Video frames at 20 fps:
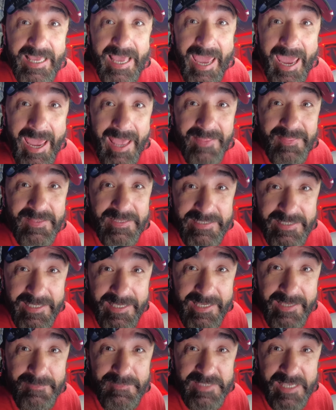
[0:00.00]
had the
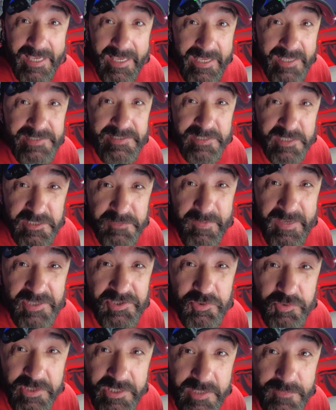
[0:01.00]
teams. He's the
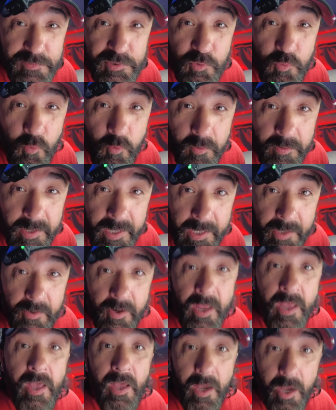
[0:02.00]
special teams
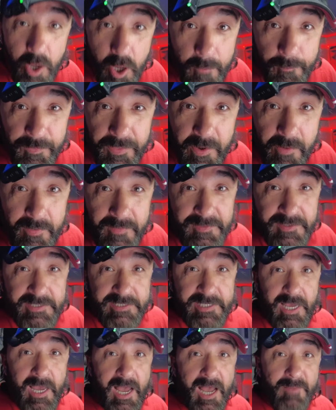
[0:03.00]
coordinator up there in the
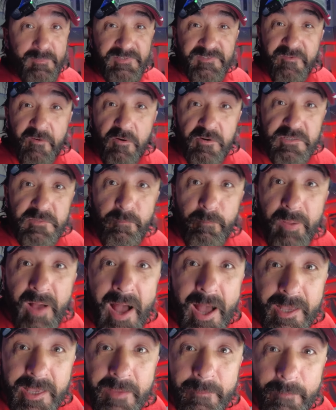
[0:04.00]
top as far as
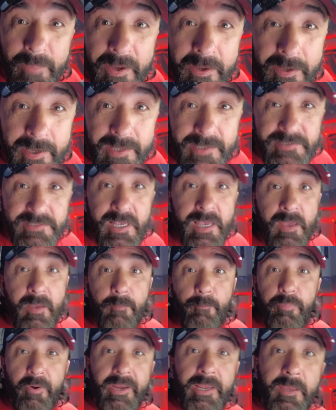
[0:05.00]
blocking punts,
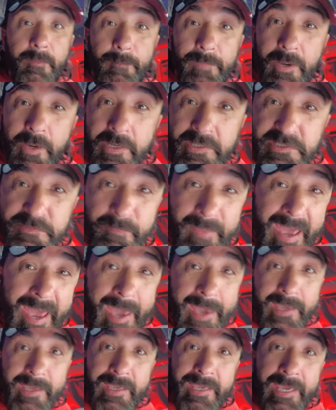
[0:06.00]
bringing punts
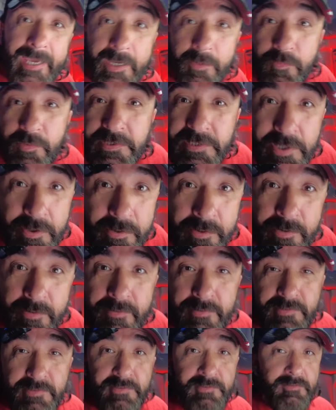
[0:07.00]
back, kick
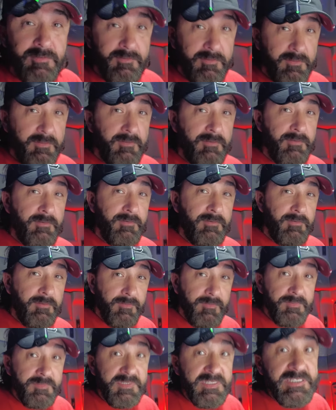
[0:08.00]
returns,
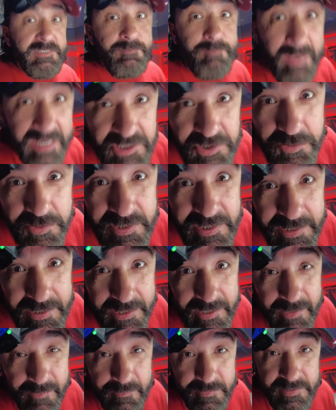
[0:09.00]
special
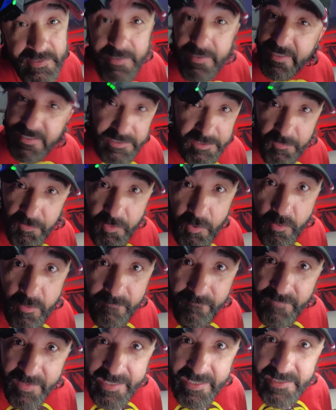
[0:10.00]
teams. It's the
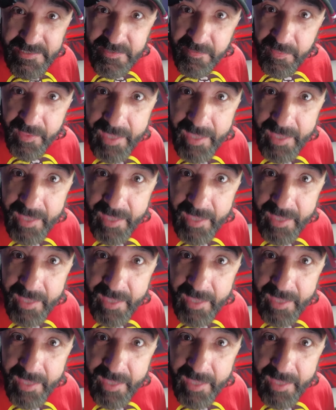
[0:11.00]
third phase of the